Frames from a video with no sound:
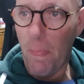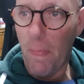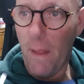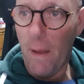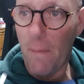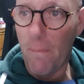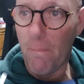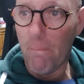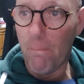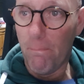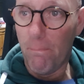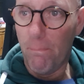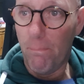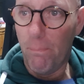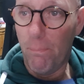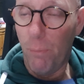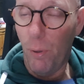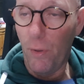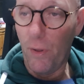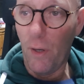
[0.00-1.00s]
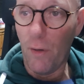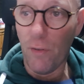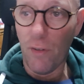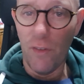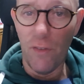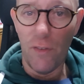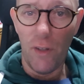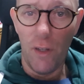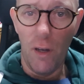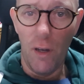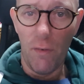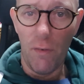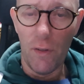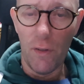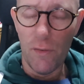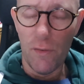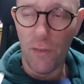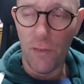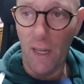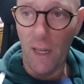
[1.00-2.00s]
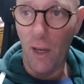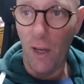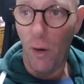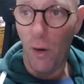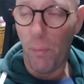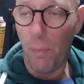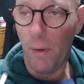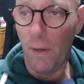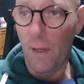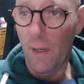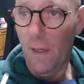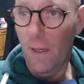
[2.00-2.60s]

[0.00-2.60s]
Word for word: I um, put those into the oven, set it up